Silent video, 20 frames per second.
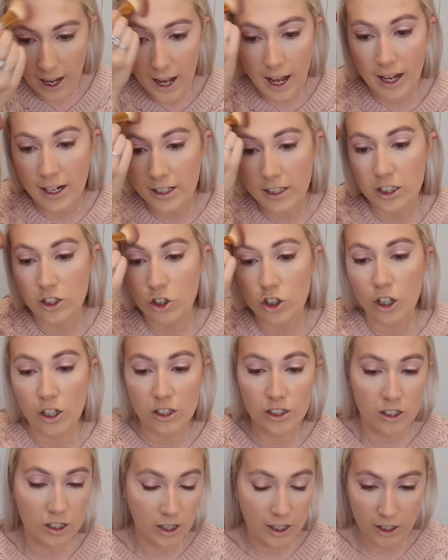And it
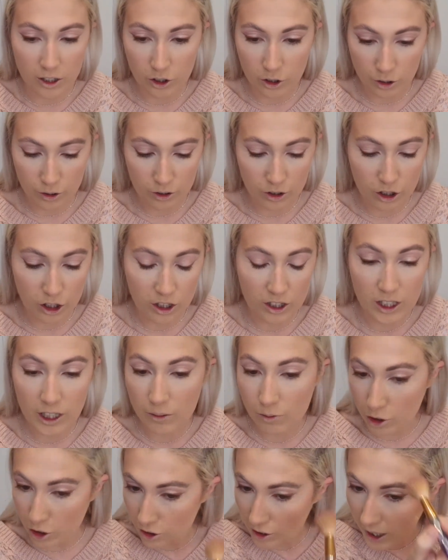just
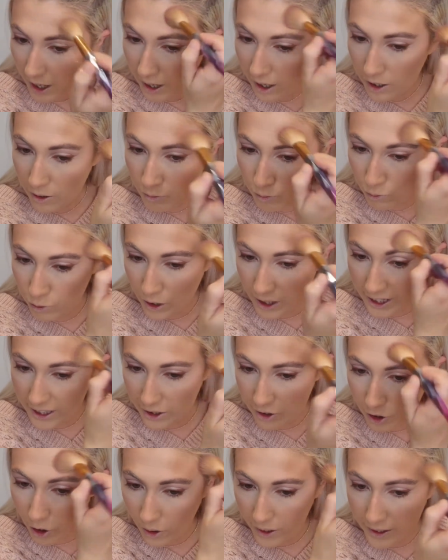gives you that
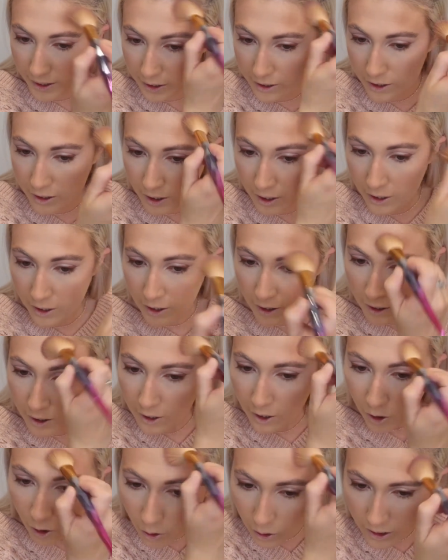really nice
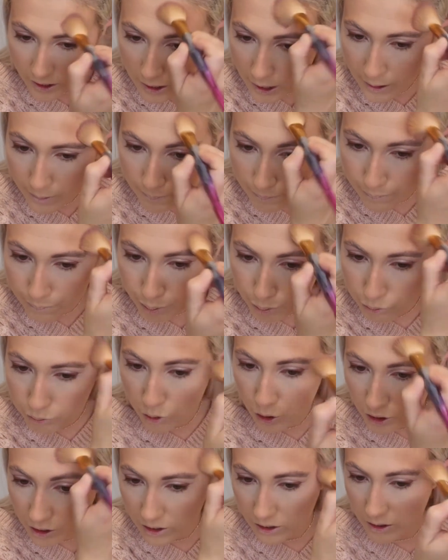holiday
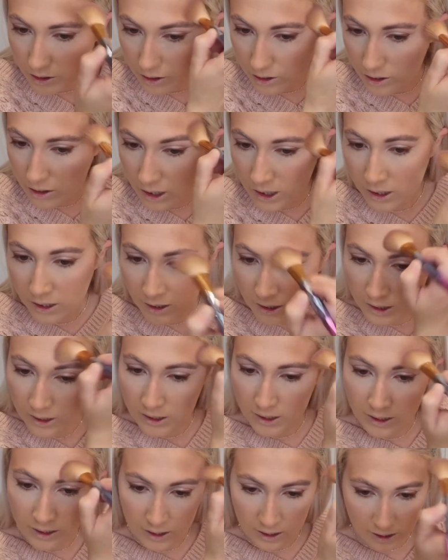bronze.
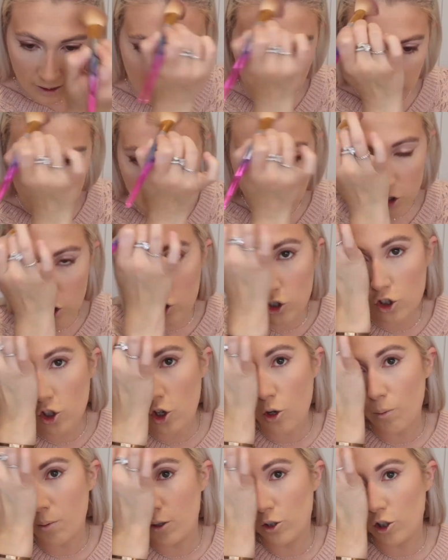
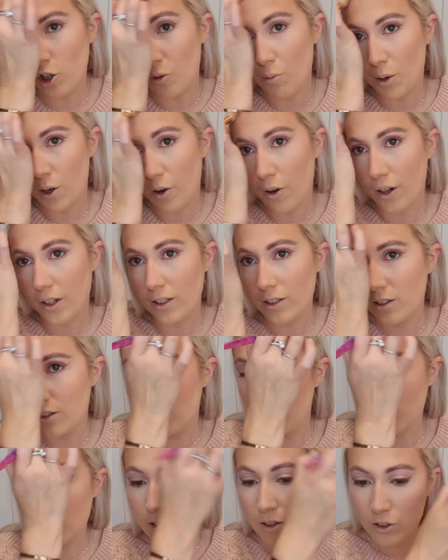Super, super
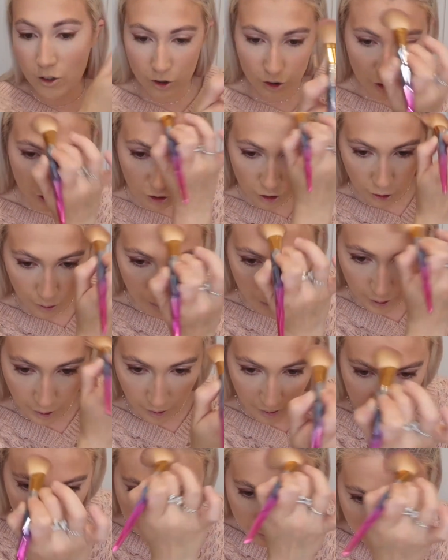nice. Super
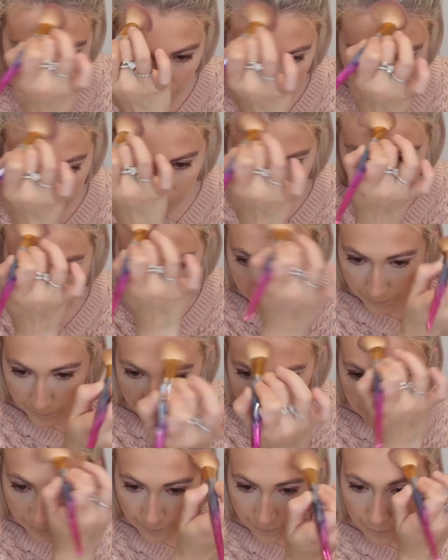nice.
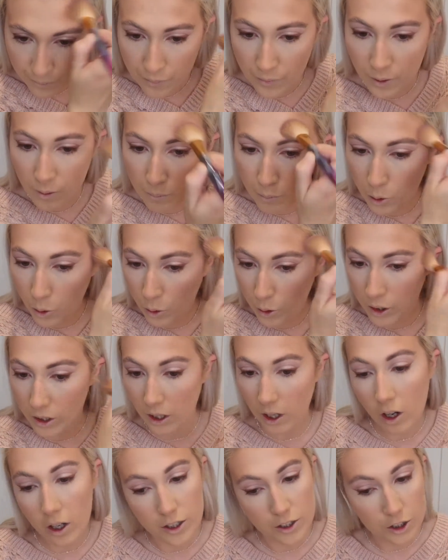I'm not going
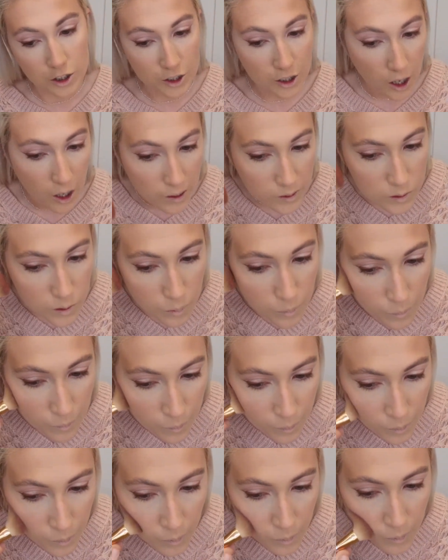to lie to you guys,
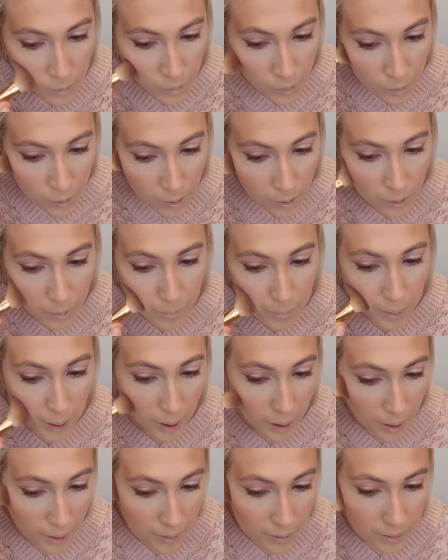
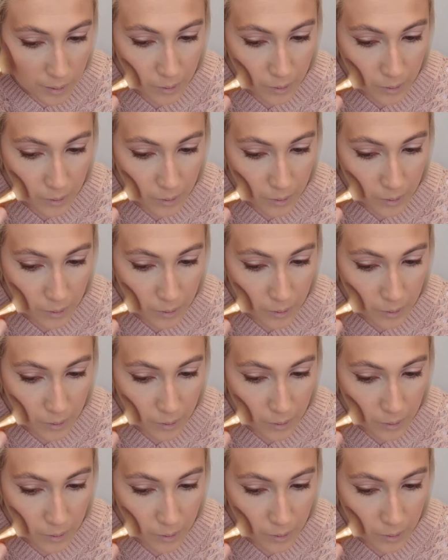but